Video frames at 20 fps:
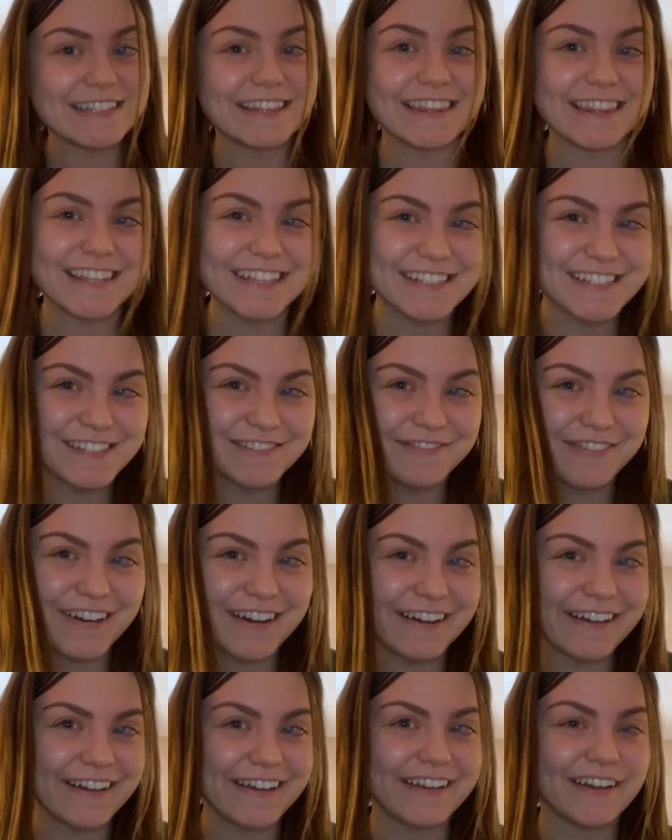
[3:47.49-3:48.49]
this
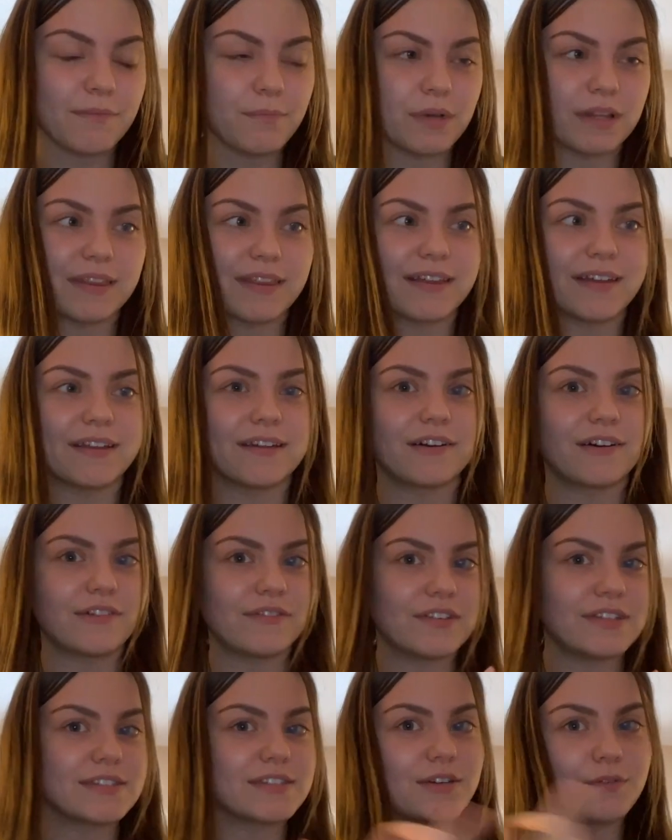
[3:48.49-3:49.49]
one, but then
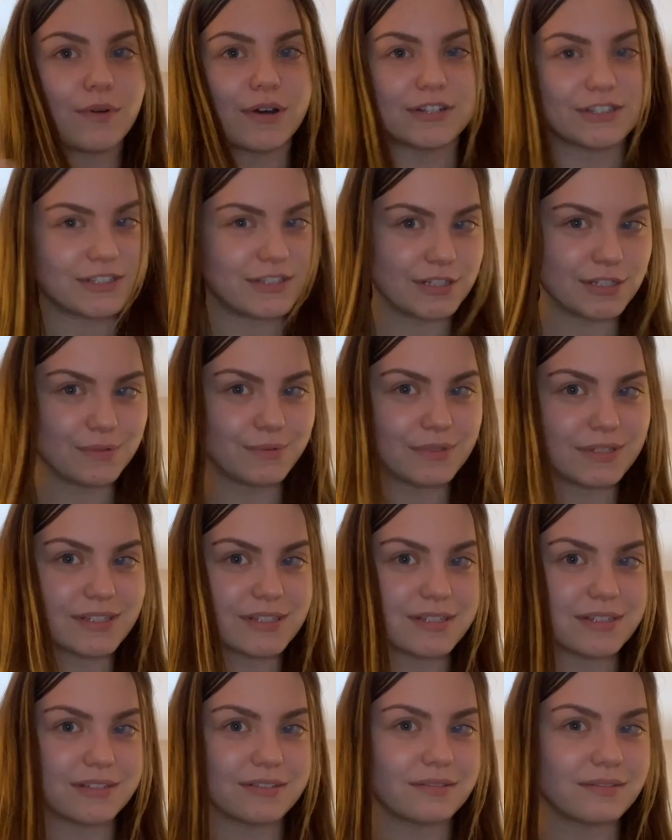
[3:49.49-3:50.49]
obviously watch this one
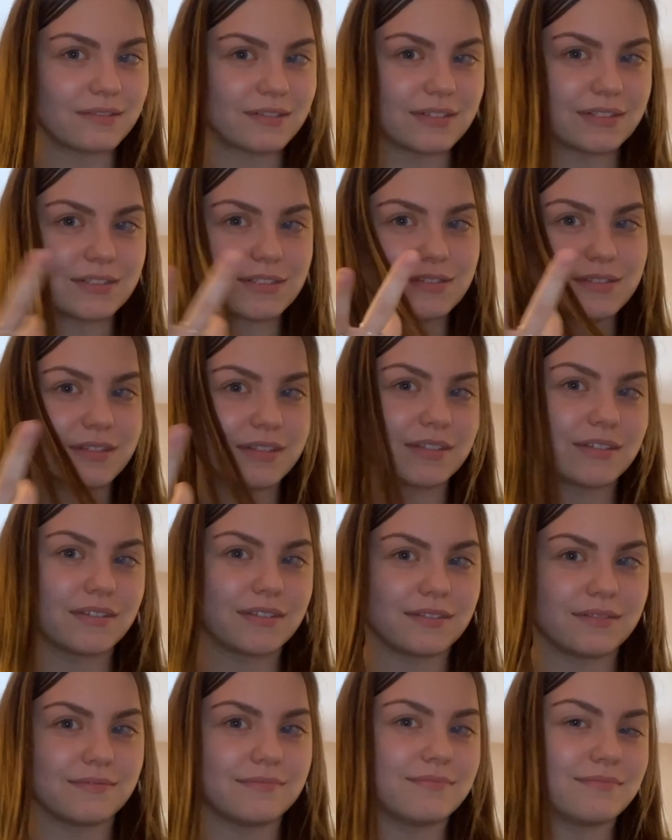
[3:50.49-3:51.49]
still because like
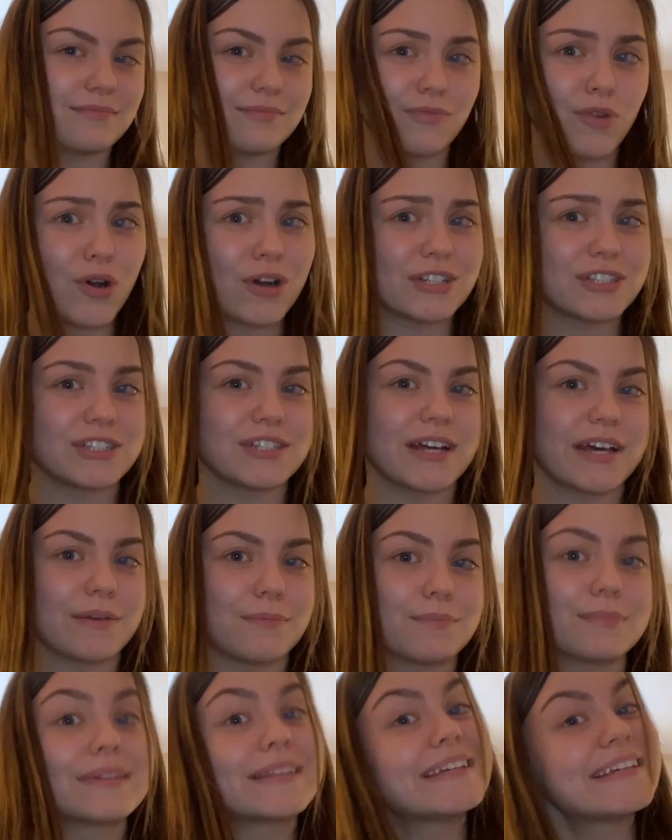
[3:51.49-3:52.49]
watch time
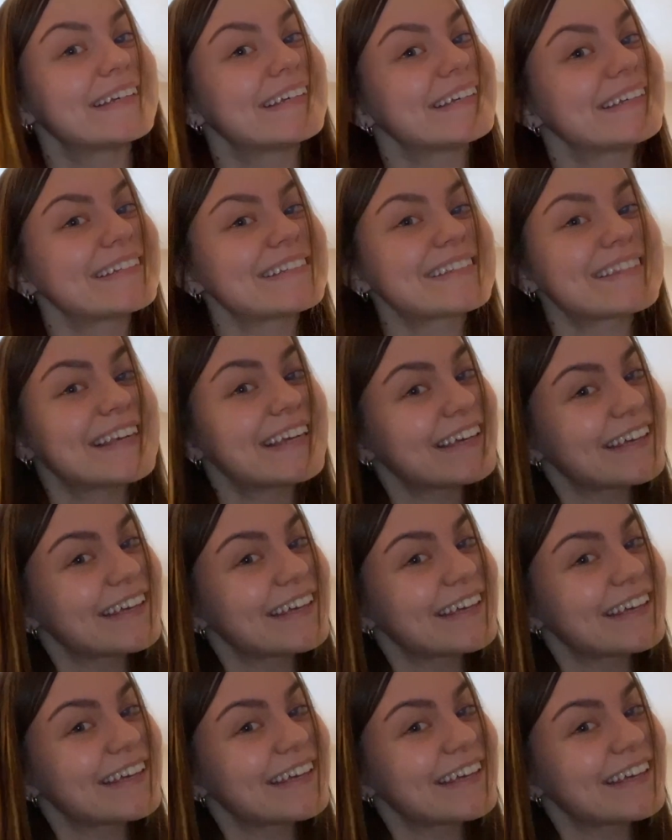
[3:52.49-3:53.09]
please, thank